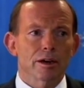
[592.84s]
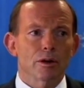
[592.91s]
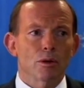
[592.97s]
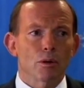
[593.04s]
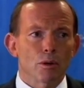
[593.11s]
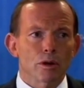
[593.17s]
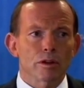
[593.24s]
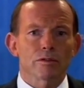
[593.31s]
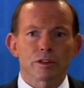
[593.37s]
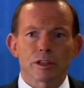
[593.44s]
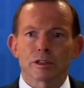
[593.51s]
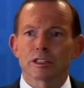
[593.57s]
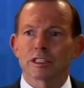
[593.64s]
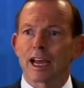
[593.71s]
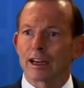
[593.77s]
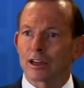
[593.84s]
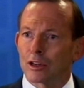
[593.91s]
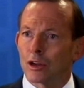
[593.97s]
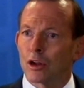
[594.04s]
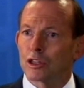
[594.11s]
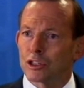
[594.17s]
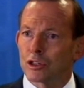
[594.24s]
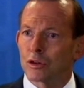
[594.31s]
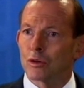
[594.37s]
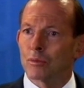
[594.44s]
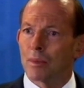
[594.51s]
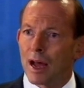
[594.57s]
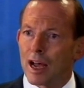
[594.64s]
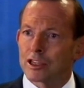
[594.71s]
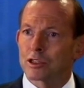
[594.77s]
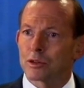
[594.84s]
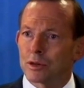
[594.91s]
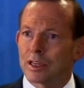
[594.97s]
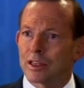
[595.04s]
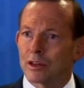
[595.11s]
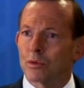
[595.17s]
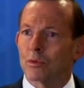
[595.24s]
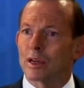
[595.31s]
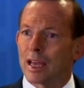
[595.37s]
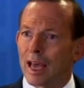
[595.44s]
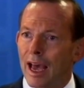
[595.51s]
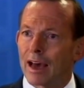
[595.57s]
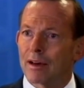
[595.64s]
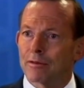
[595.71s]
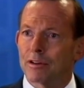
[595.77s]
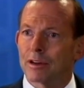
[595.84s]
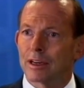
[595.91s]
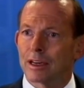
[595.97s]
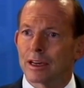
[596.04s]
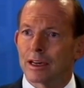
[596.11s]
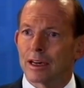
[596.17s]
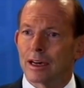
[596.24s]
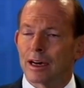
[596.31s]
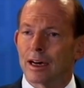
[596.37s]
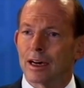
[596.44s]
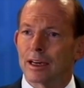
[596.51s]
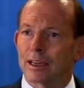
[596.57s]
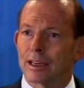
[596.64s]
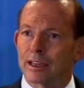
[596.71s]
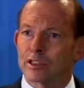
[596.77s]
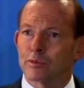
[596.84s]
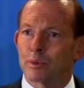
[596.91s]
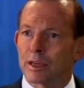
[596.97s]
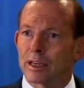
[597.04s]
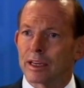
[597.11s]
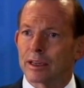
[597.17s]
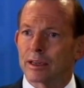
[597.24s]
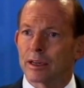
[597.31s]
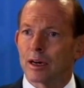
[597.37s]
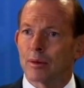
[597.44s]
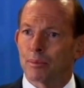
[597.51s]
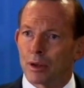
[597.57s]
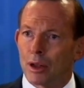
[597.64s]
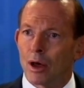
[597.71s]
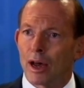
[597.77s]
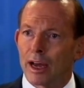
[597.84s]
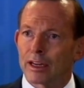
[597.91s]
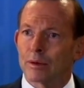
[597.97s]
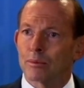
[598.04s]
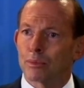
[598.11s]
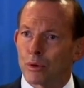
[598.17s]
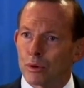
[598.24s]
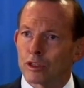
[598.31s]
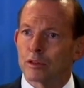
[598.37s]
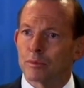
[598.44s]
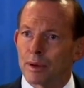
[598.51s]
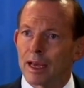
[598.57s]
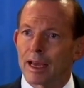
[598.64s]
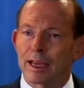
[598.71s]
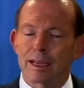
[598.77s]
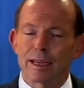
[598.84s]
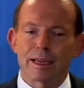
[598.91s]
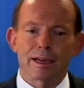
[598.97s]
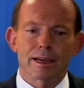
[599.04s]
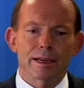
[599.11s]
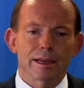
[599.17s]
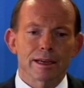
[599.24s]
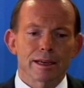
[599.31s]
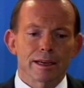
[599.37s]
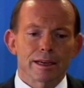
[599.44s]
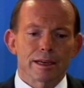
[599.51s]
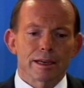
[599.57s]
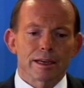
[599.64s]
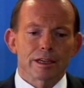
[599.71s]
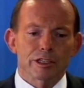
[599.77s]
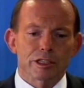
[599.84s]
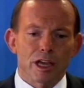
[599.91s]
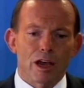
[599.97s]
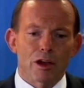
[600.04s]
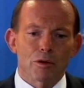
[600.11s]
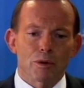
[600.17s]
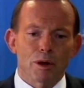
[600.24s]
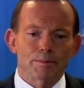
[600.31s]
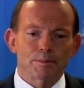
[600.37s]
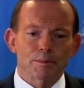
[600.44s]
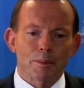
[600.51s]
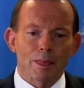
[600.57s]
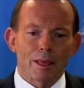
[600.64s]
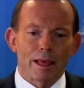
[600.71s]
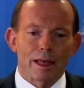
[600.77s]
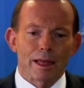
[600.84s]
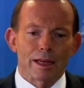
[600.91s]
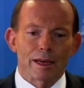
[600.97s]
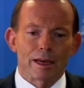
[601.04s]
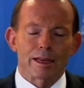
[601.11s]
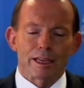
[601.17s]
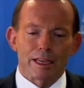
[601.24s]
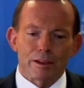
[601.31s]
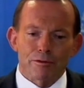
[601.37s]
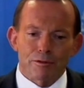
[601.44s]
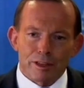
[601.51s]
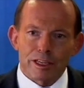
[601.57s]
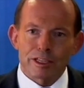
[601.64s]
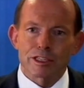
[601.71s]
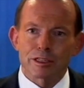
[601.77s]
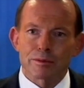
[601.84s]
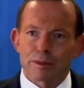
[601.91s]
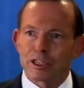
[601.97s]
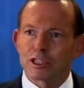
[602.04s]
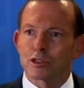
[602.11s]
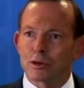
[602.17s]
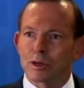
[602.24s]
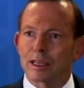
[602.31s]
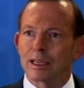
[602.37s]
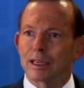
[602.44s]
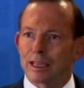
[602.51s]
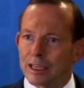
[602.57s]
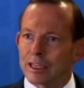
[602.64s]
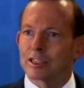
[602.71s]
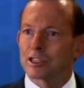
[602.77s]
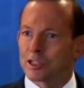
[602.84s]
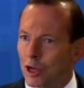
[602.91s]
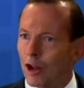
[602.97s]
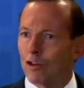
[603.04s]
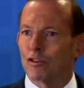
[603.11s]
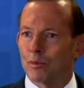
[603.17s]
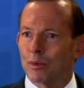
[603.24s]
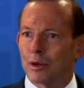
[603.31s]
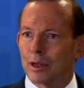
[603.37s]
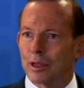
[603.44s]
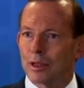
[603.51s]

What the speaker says: All of the technological mastery that we have is being applied and brought to bear here. So If this mystery is solvable,